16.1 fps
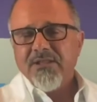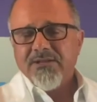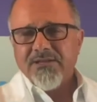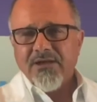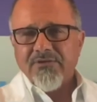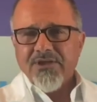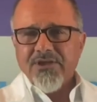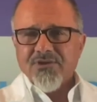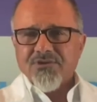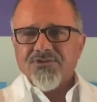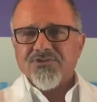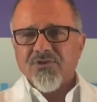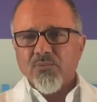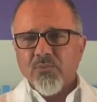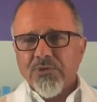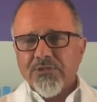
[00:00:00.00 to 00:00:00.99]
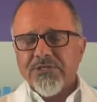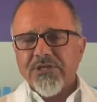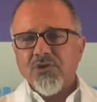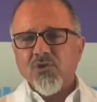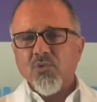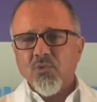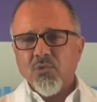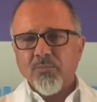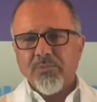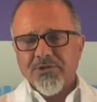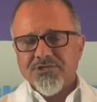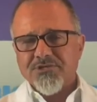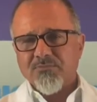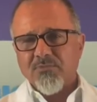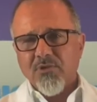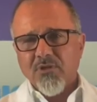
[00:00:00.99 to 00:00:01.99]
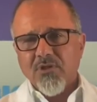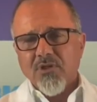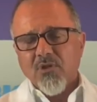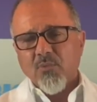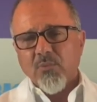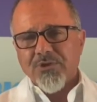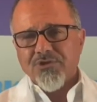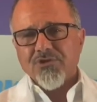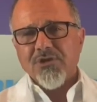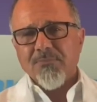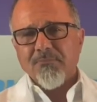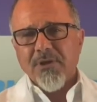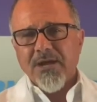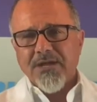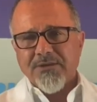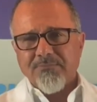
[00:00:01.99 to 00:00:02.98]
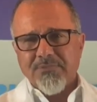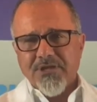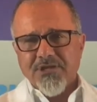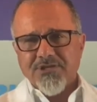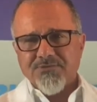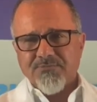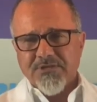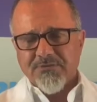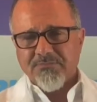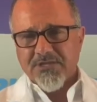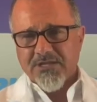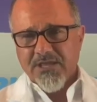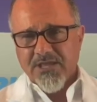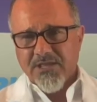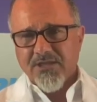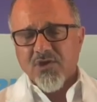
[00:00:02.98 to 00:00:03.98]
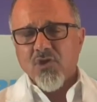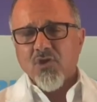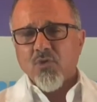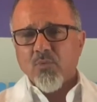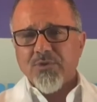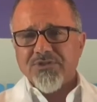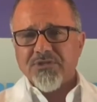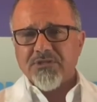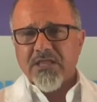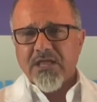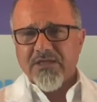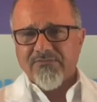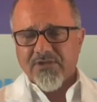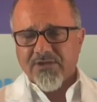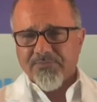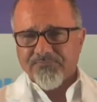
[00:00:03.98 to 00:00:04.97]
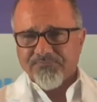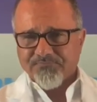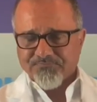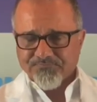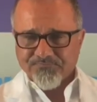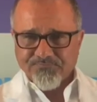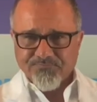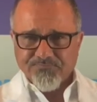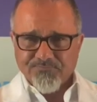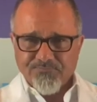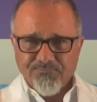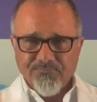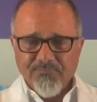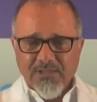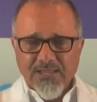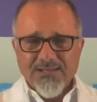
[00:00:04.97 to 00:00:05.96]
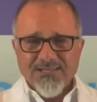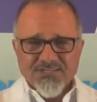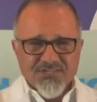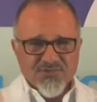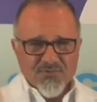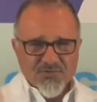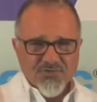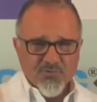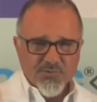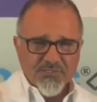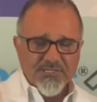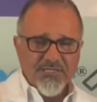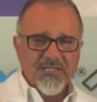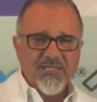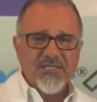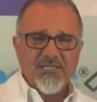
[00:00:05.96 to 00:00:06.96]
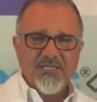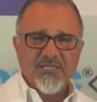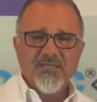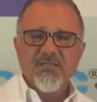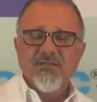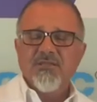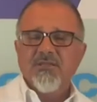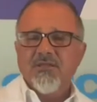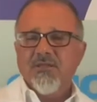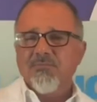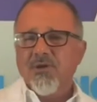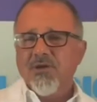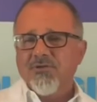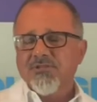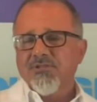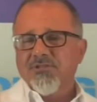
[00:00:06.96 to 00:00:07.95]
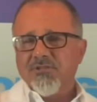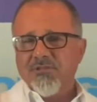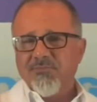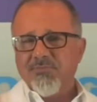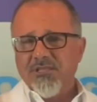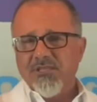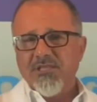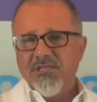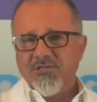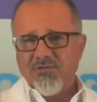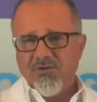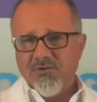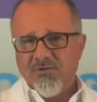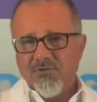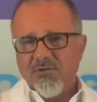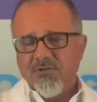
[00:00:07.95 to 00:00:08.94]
Now here's the really cool principle when you combine BHB-BA with glyvia. And this is what's really key about the B-KETO.